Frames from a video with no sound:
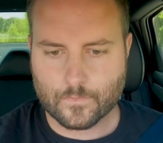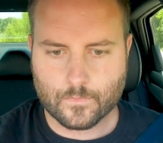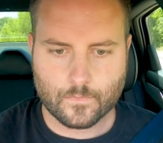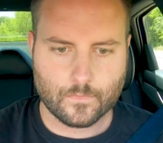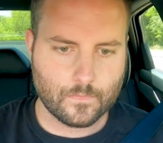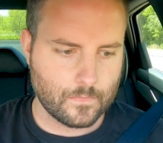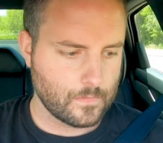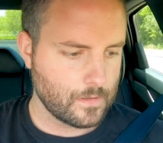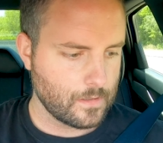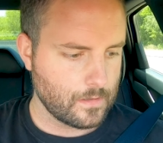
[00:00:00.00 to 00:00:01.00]

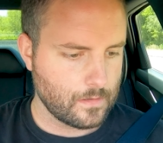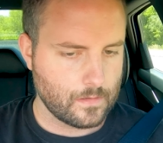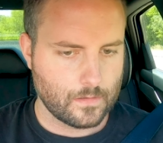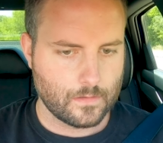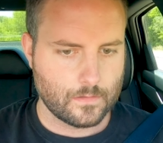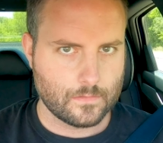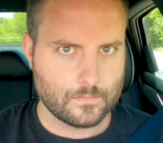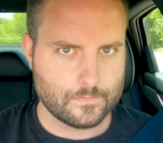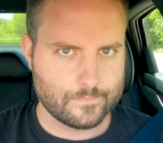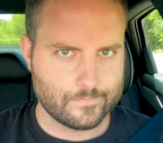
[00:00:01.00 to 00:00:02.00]

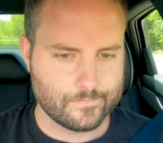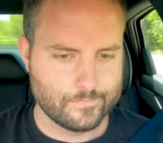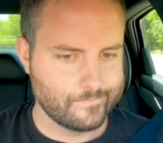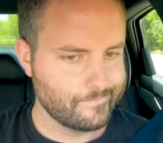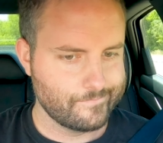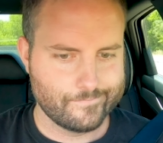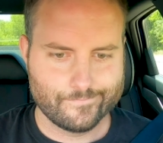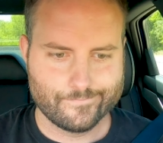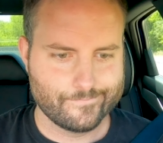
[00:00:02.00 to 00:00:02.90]
(no one is talking)